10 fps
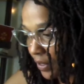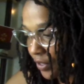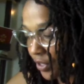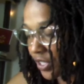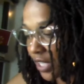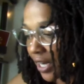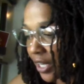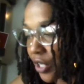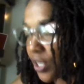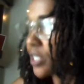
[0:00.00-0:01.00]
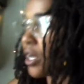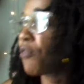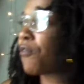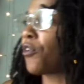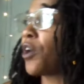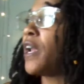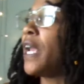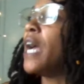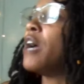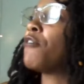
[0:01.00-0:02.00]
you're setting yourself free
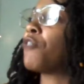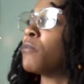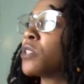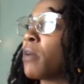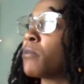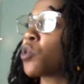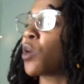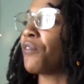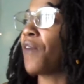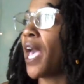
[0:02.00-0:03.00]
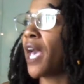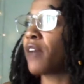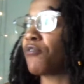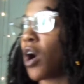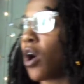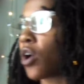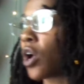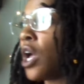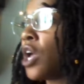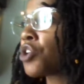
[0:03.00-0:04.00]
from some sort of head fog
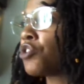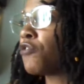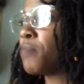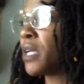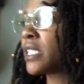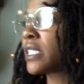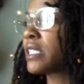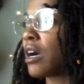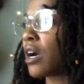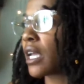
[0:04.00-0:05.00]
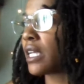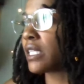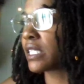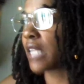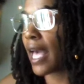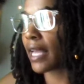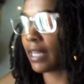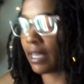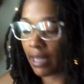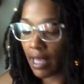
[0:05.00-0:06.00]
you've been stuck and stagnant